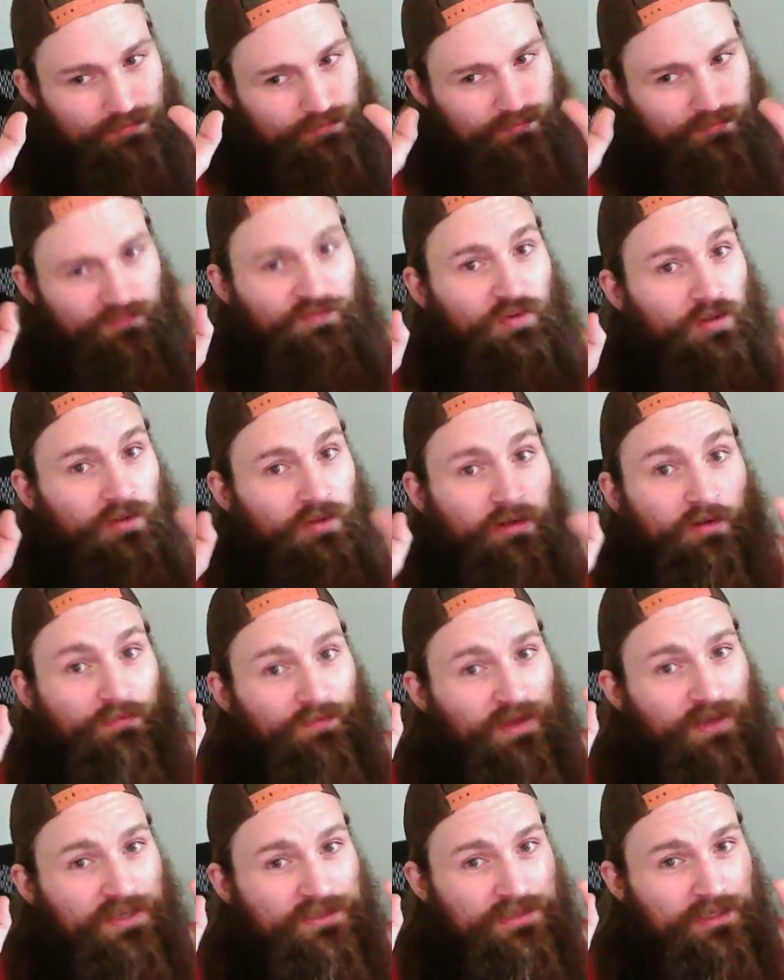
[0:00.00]
Feeling a little
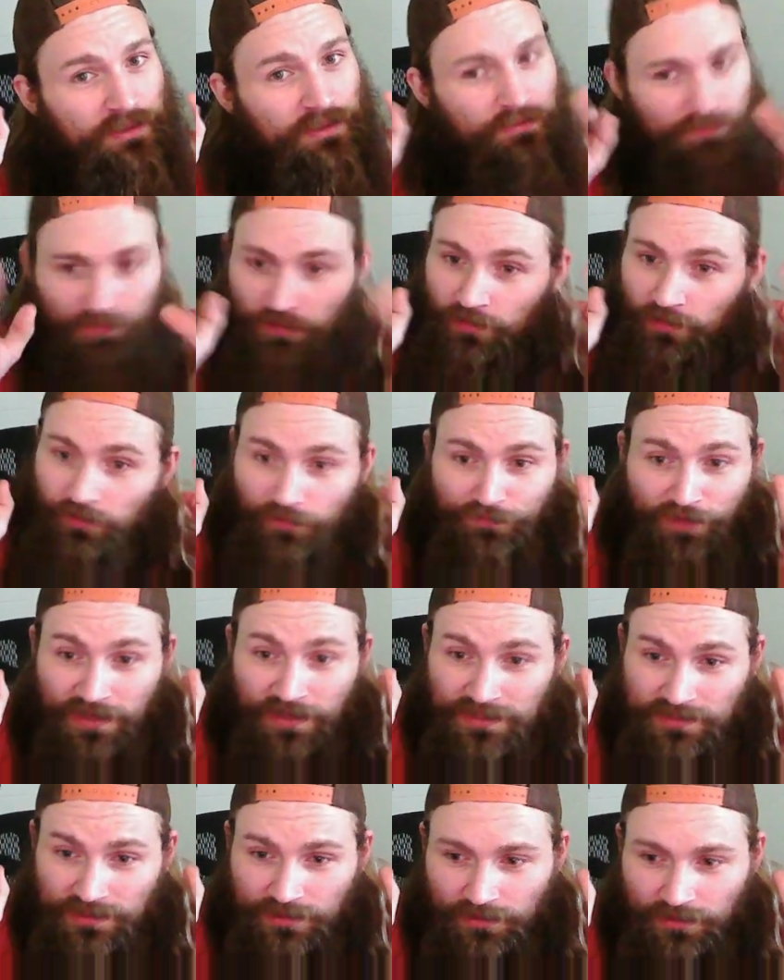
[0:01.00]

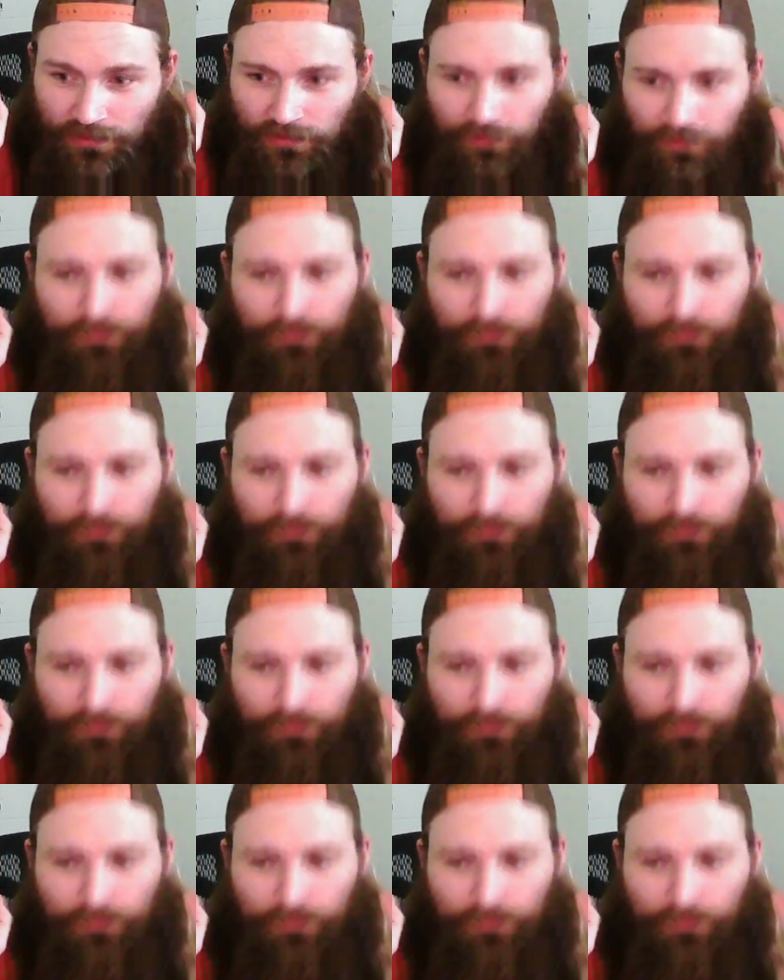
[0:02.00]
feisty?